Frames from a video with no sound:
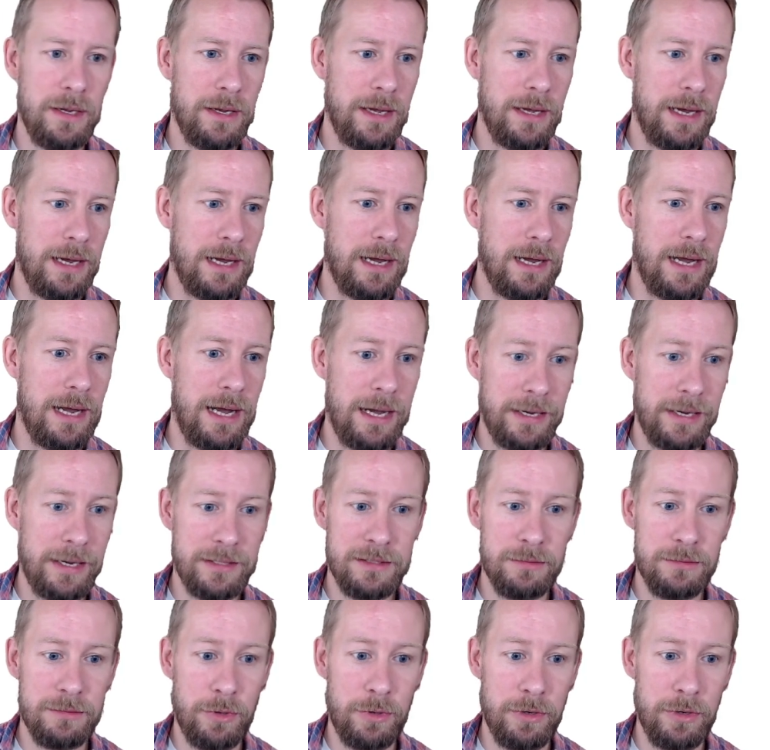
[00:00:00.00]
I had
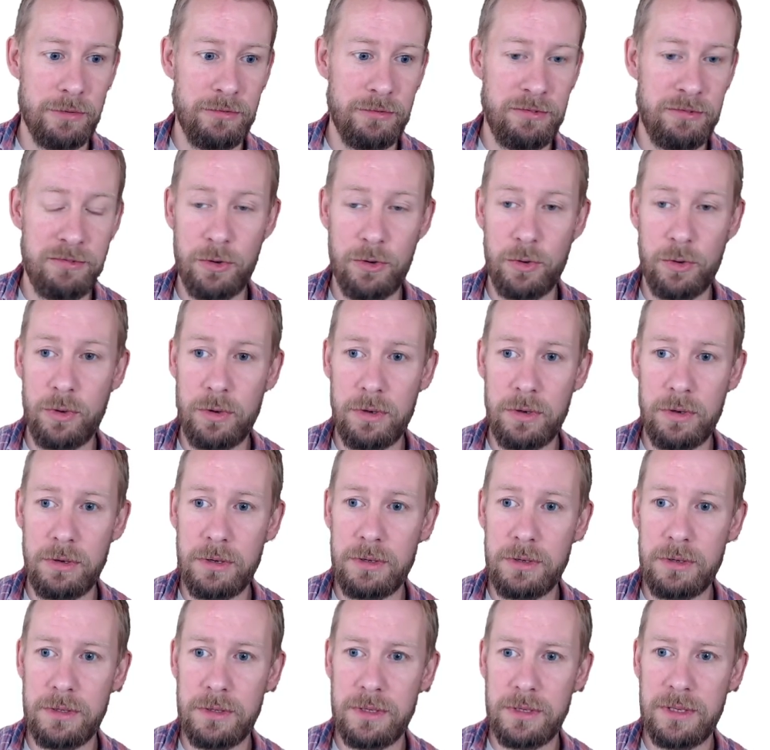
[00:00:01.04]
to run 4
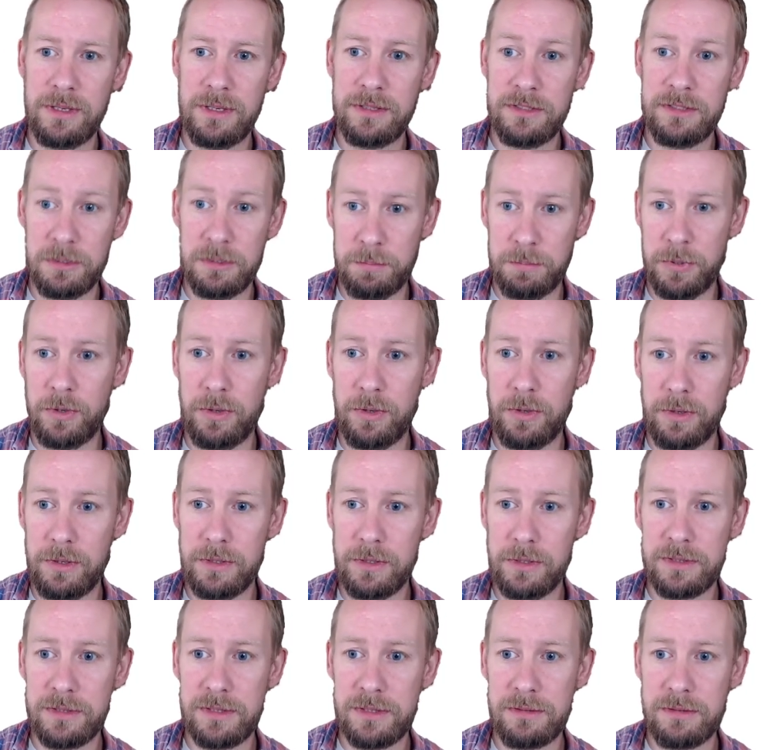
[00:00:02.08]

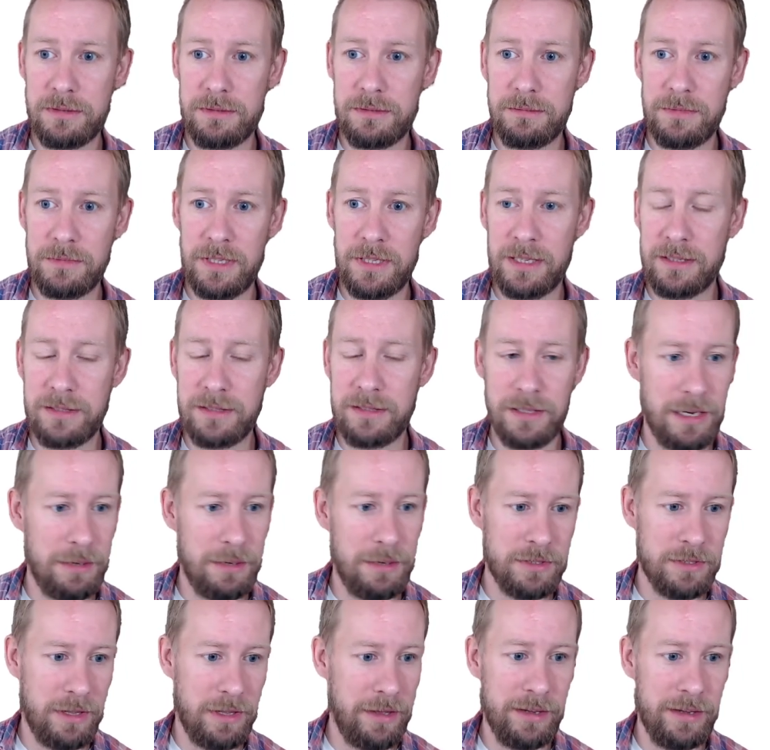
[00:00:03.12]
supports. Yeah, so that
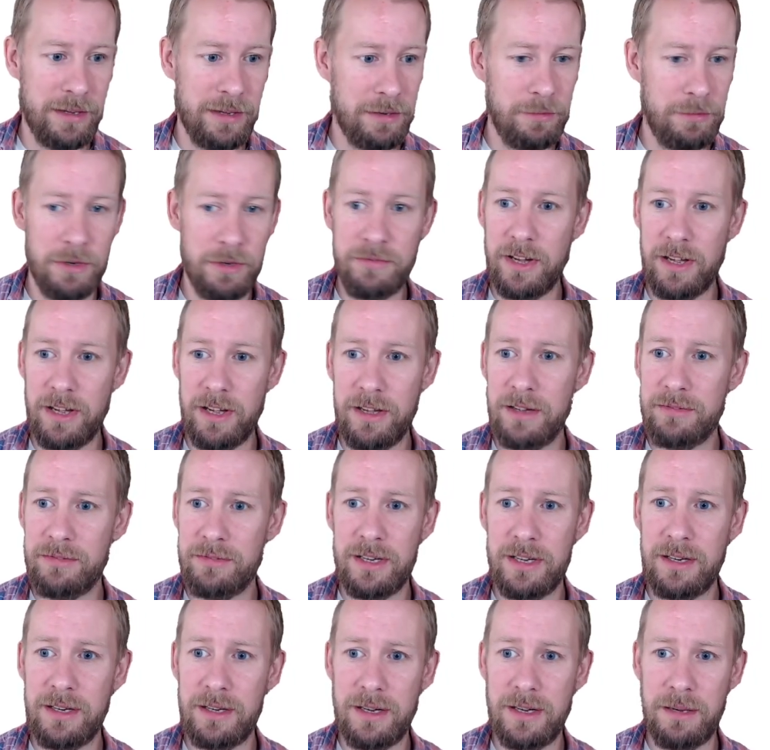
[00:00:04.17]
was like a
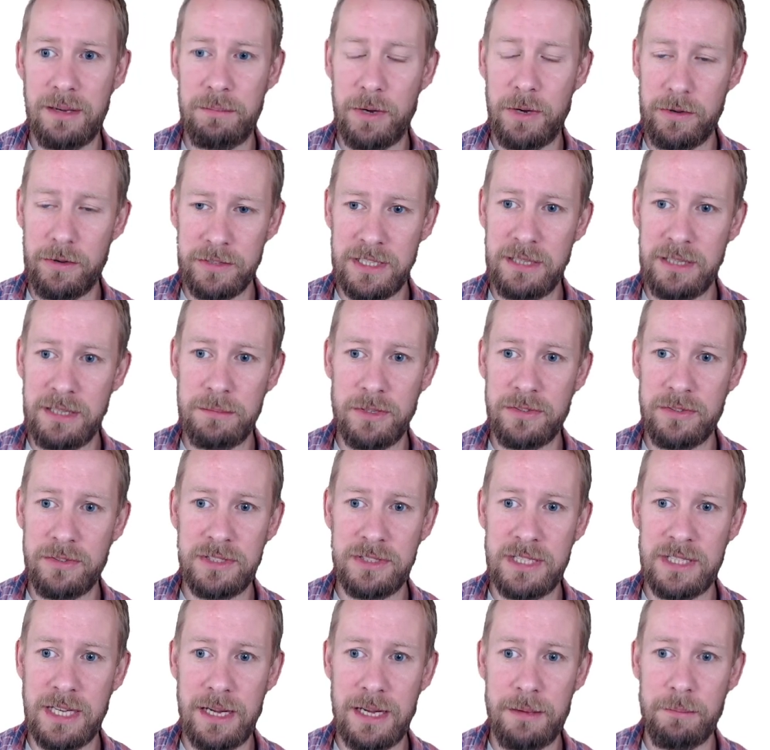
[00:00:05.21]
Reviver, a block debuffs
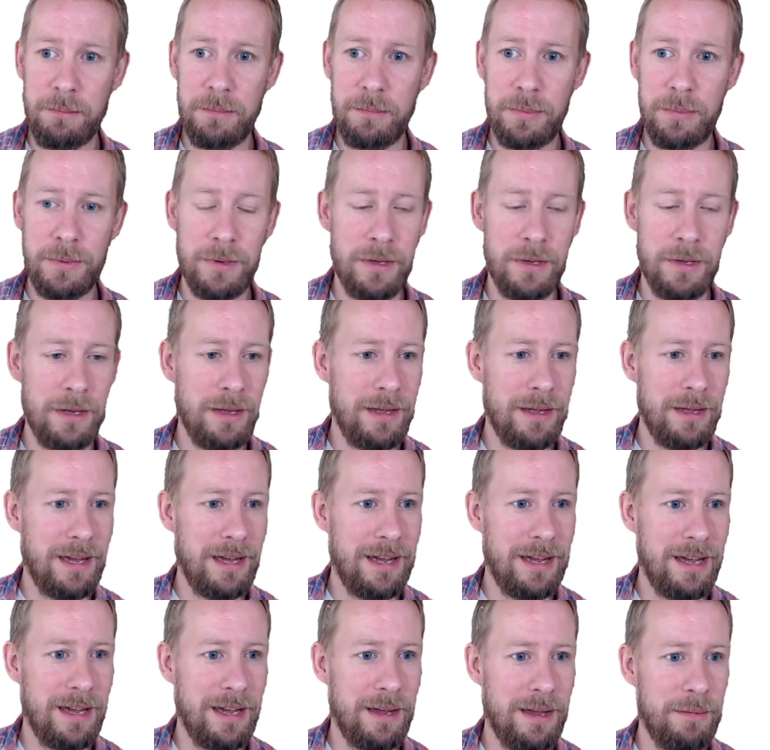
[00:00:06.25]
champ,
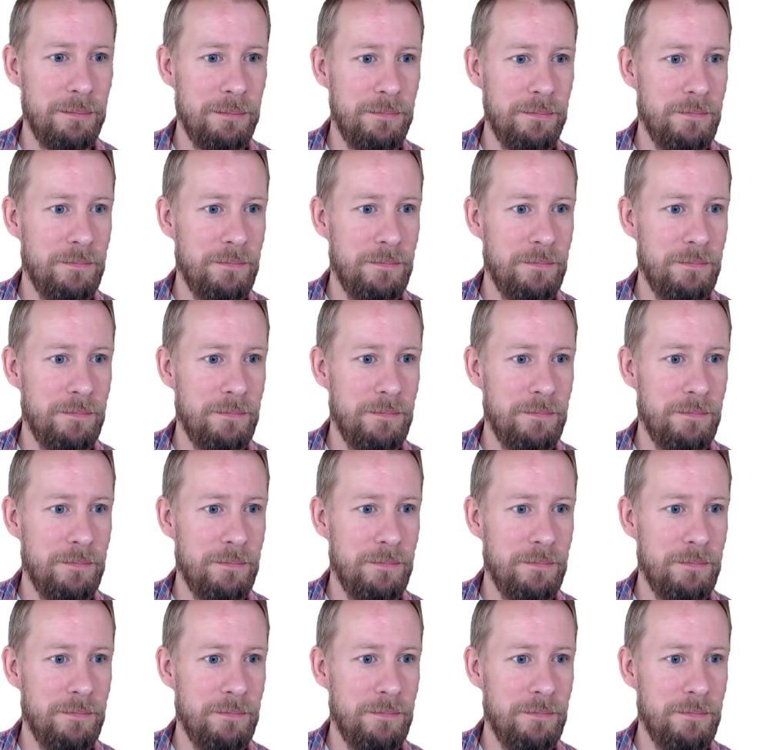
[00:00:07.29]
a